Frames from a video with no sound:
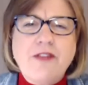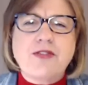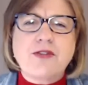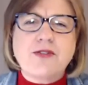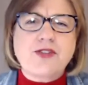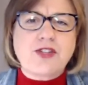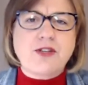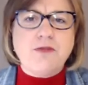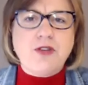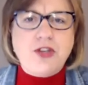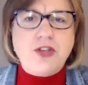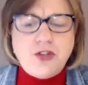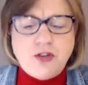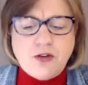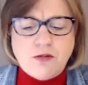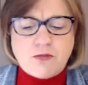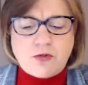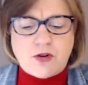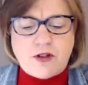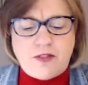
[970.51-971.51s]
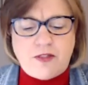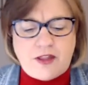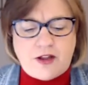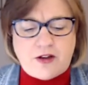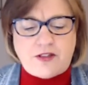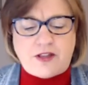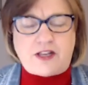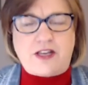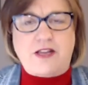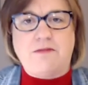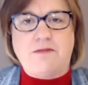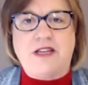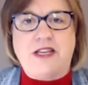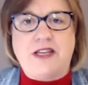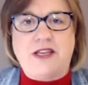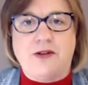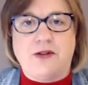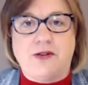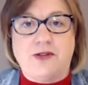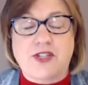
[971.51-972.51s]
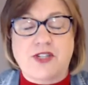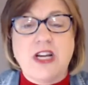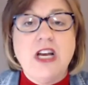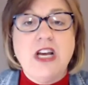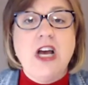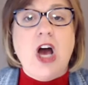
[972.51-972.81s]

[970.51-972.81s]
There's some humor in there that can be used.